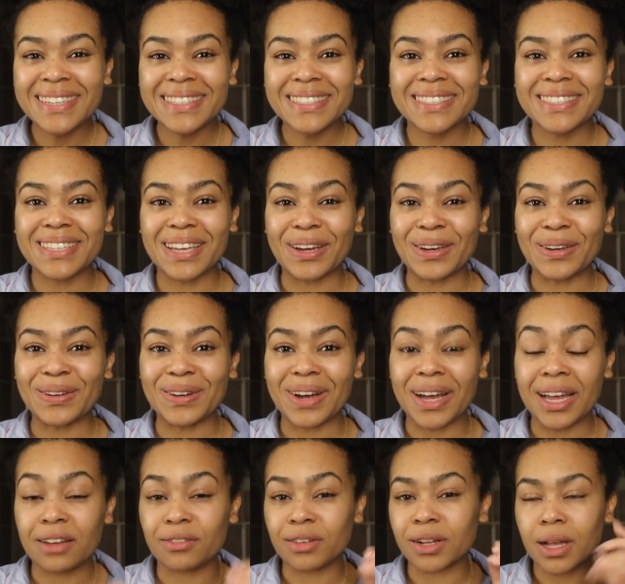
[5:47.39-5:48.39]
so
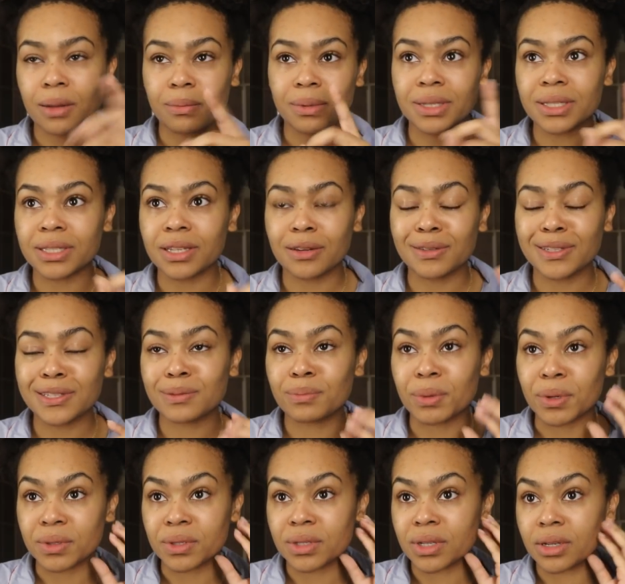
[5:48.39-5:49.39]
I have a couple of
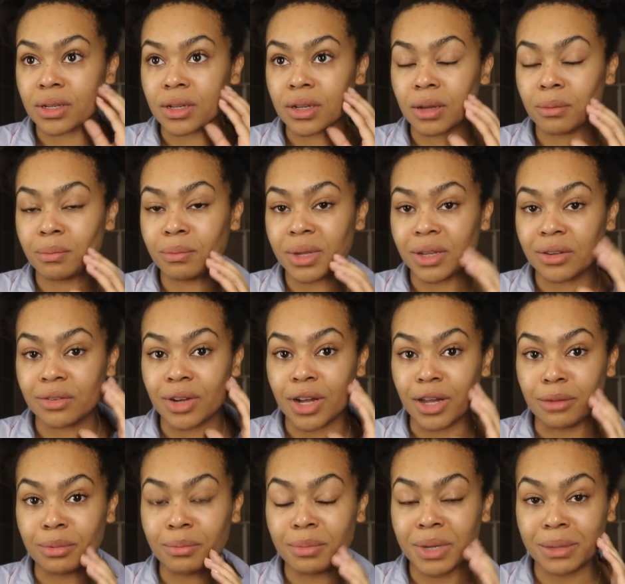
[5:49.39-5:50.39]
sunspots and a bit of
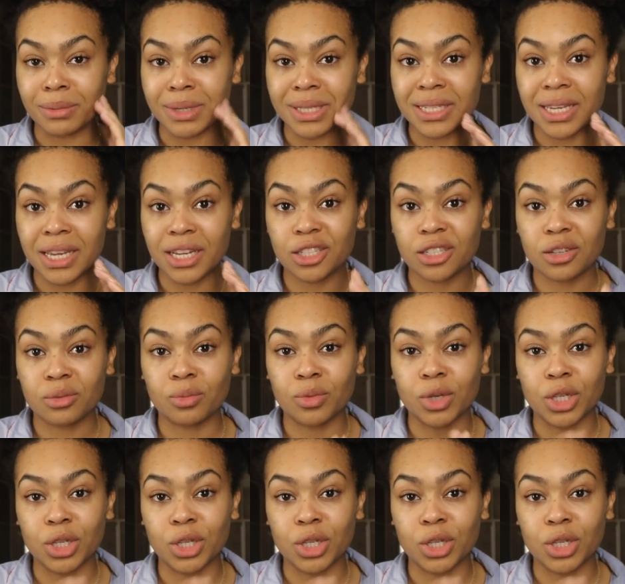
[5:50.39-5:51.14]
hyperpigmentation,